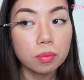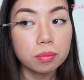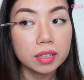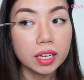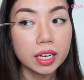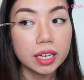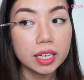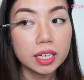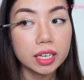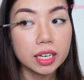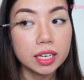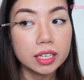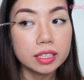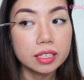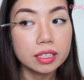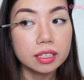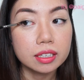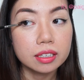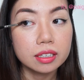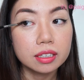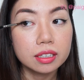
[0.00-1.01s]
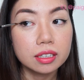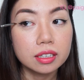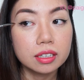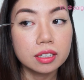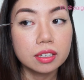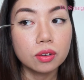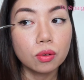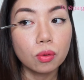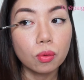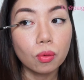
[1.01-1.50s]
like kind of
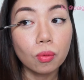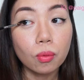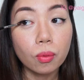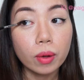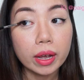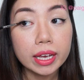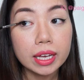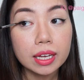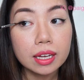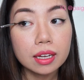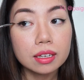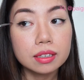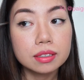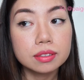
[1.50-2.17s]
wing,